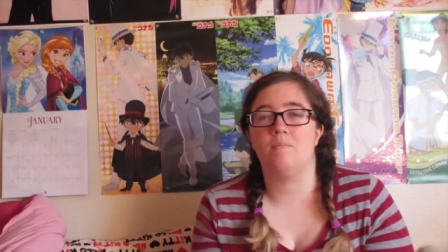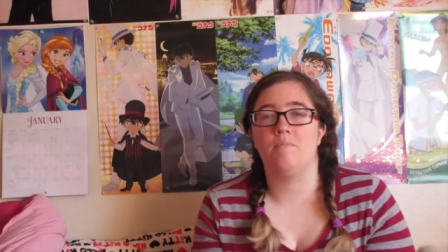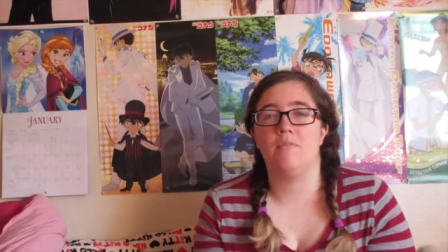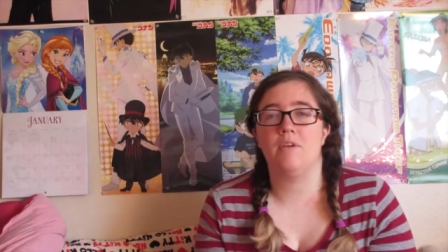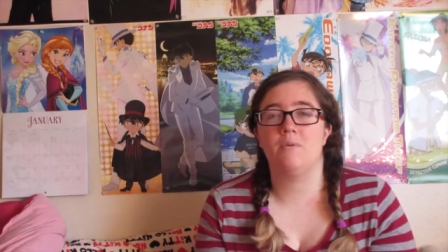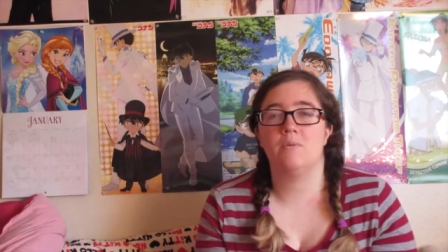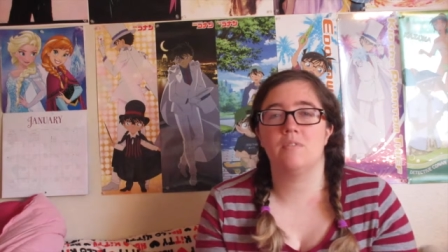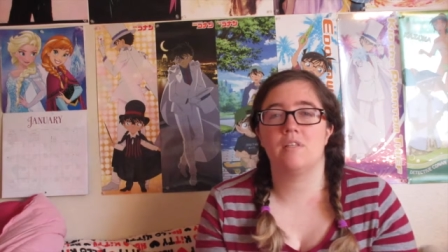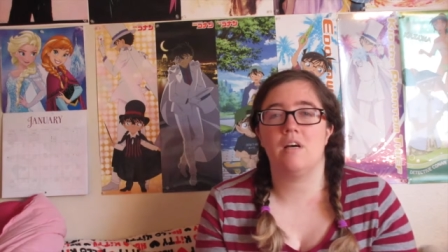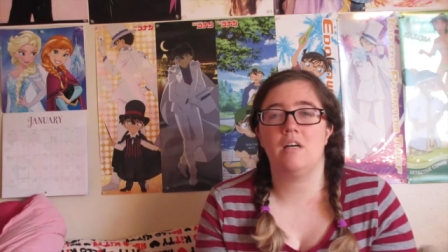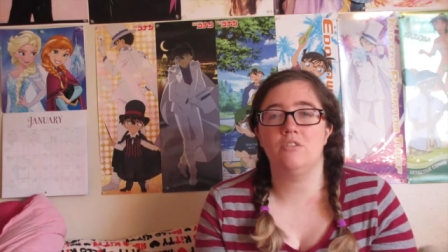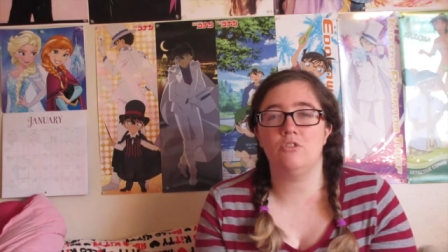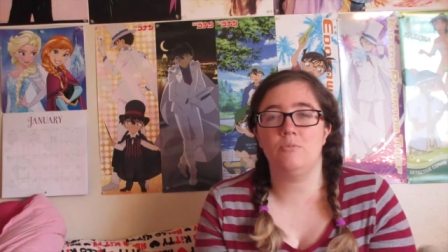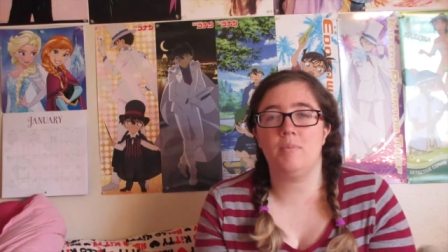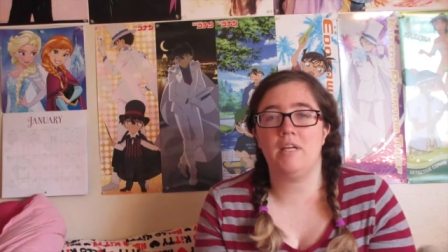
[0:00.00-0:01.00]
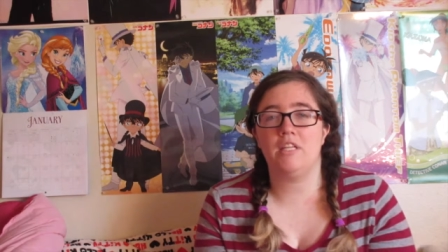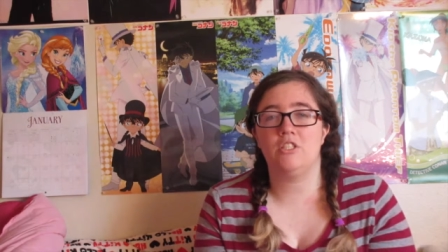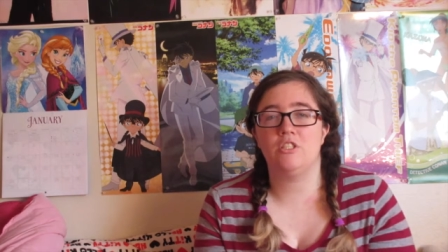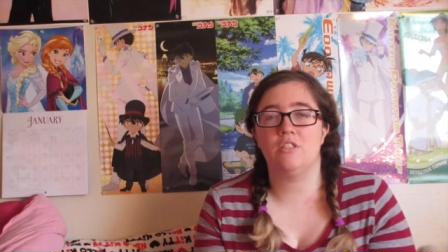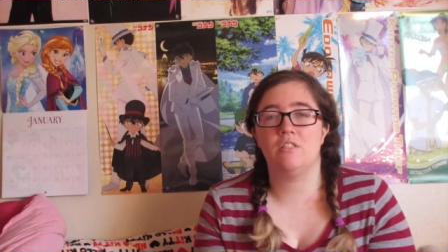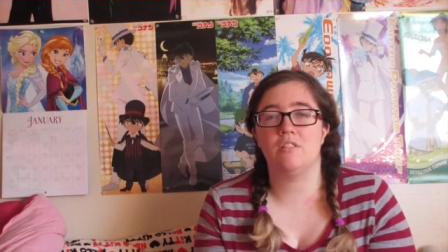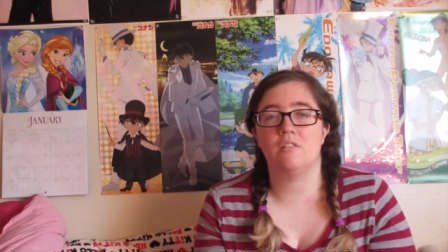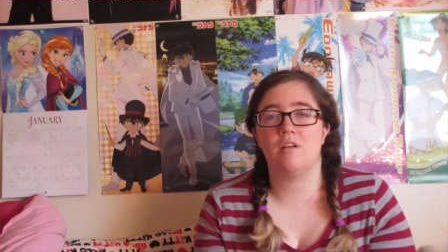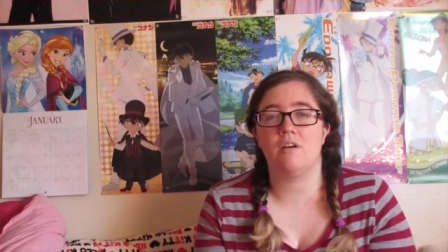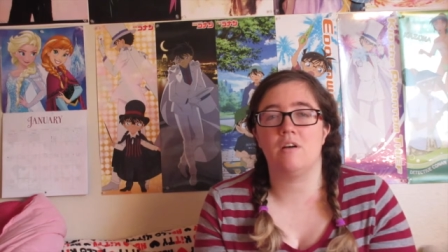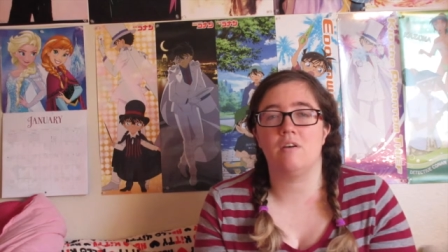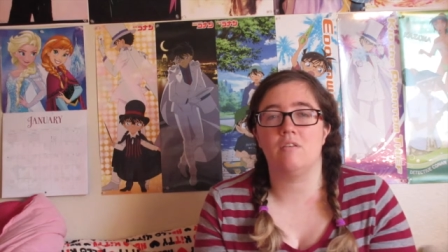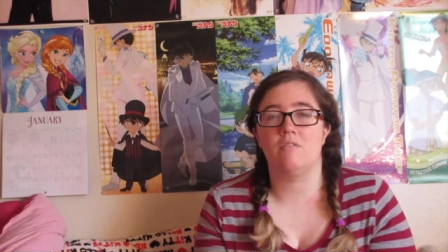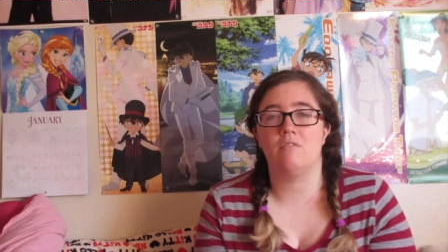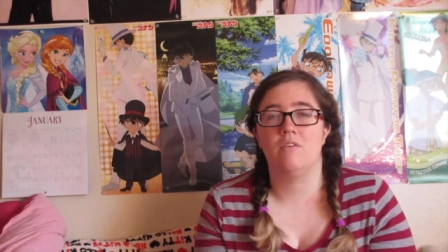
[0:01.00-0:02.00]
It was 100 pages
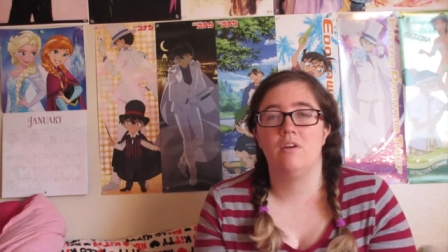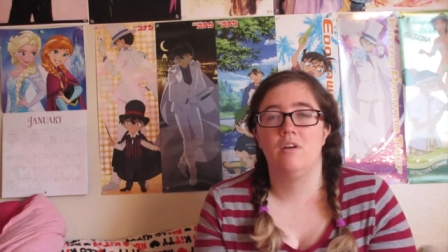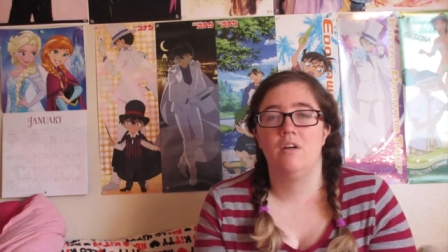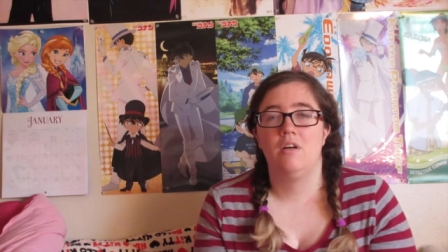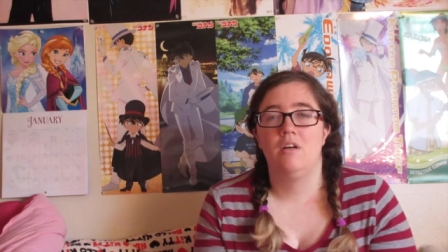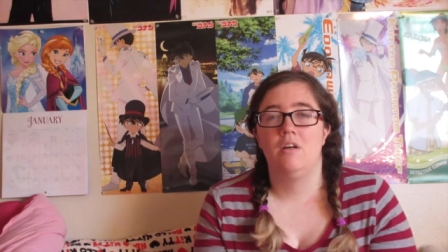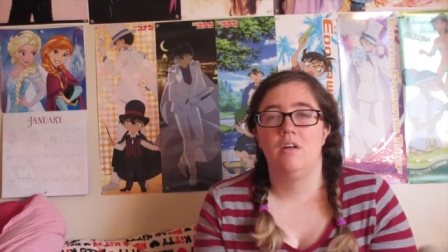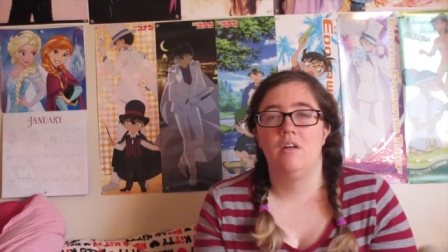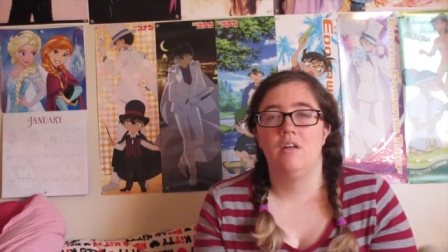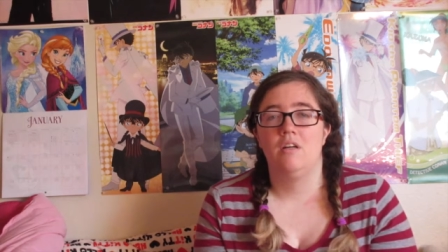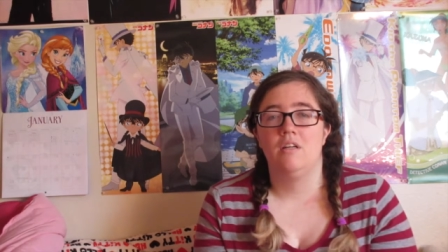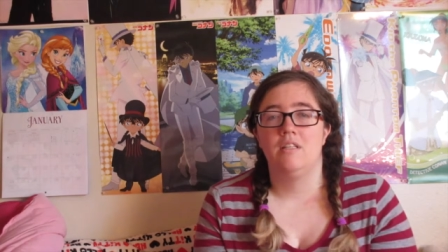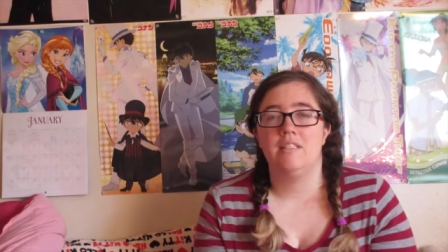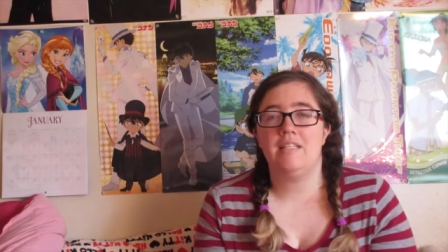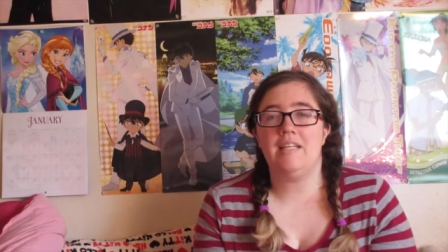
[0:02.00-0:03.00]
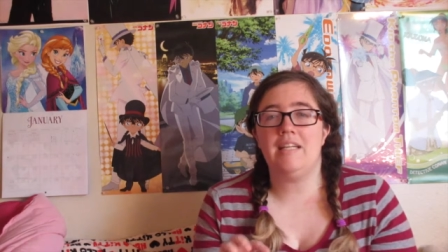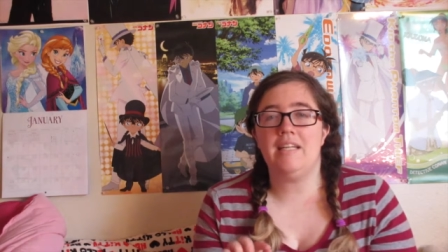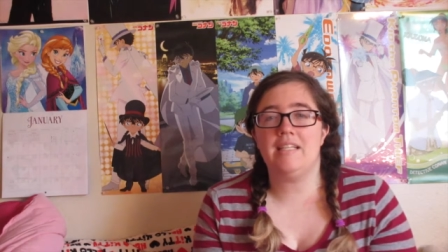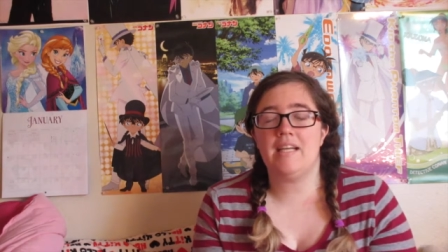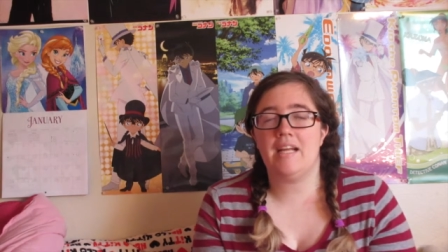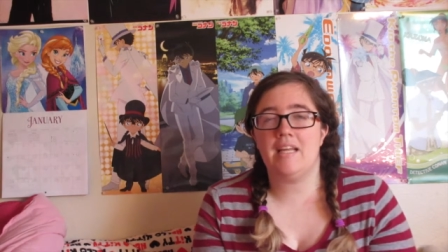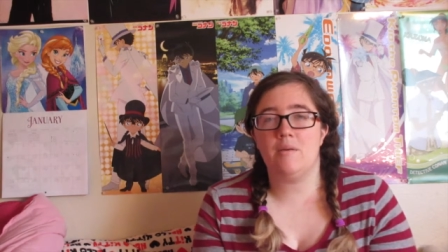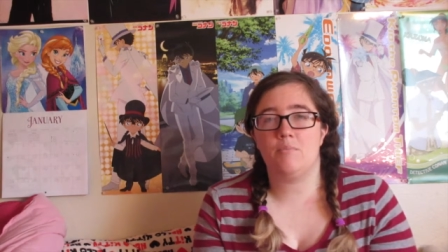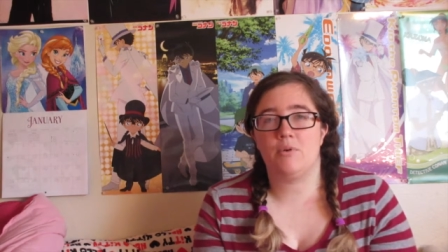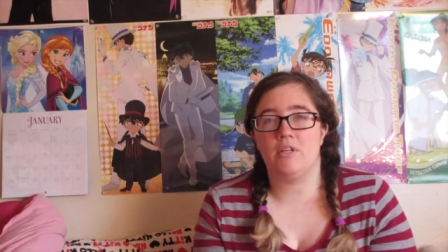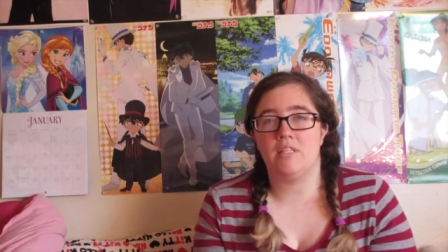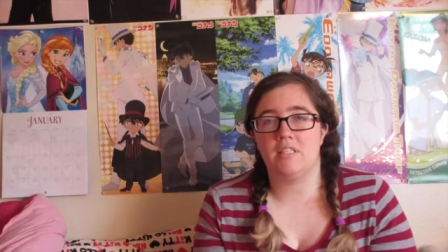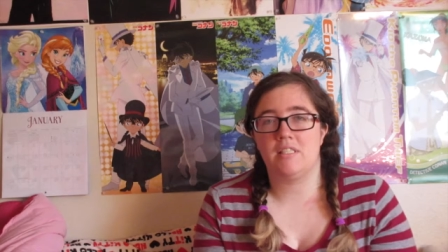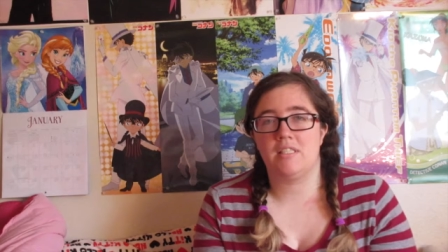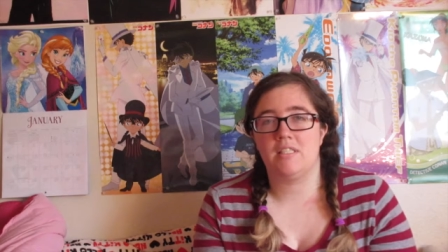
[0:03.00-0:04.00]
of teeny tiny
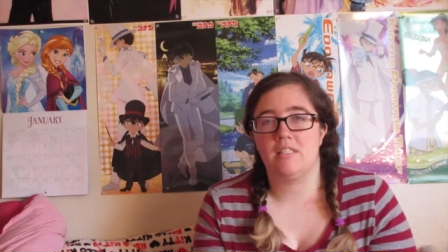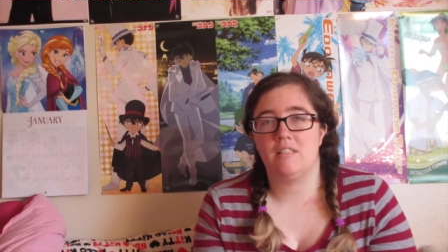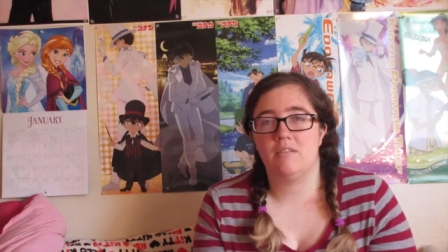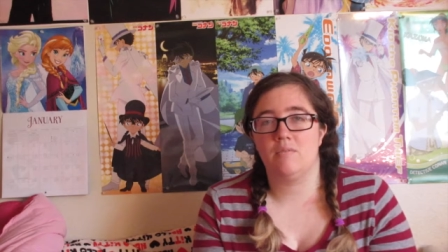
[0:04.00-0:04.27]
print,